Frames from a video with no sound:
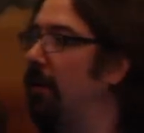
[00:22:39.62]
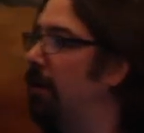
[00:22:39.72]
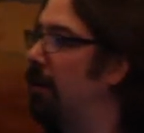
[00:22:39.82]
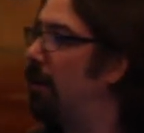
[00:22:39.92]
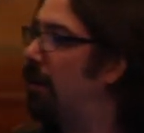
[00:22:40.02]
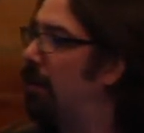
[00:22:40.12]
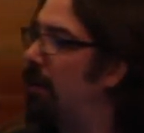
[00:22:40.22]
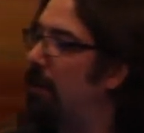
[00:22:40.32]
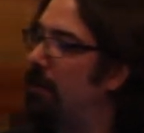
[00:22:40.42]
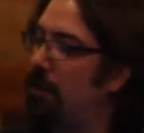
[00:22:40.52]
Uh,
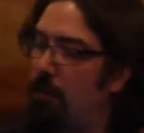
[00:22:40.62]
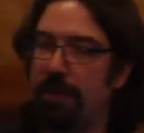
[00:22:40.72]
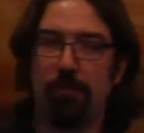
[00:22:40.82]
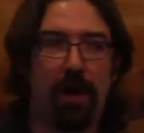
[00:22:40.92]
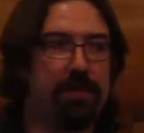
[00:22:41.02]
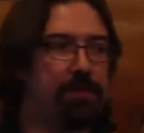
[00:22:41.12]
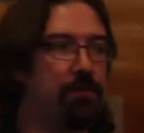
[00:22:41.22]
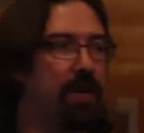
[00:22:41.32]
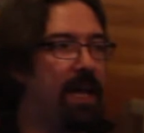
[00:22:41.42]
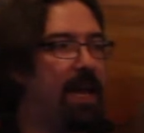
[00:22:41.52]
the only way that
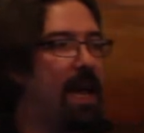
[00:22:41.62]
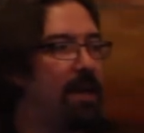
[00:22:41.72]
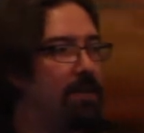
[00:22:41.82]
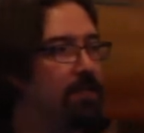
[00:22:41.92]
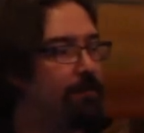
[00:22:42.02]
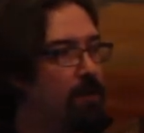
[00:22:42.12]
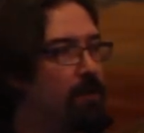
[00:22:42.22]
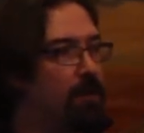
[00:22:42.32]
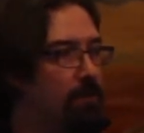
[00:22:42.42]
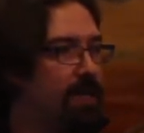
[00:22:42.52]
you can get at it is if you're
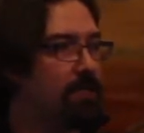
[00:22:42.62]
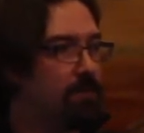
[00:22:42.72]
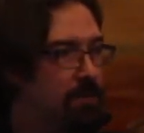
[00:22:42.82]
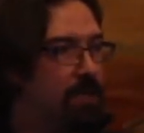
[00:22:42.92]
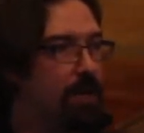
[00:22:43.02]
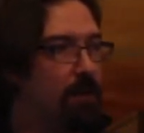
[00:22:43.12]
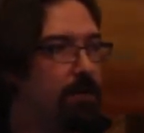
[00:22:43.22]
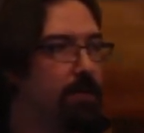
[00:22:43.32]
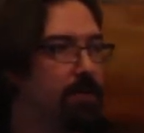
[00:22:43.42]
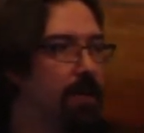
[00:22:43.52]
going to write some C code
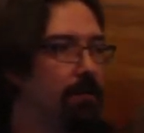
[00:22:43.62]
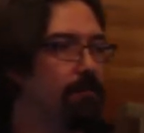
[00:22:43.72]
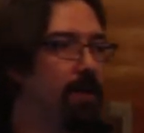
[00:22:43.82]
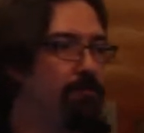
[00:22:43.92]
yourself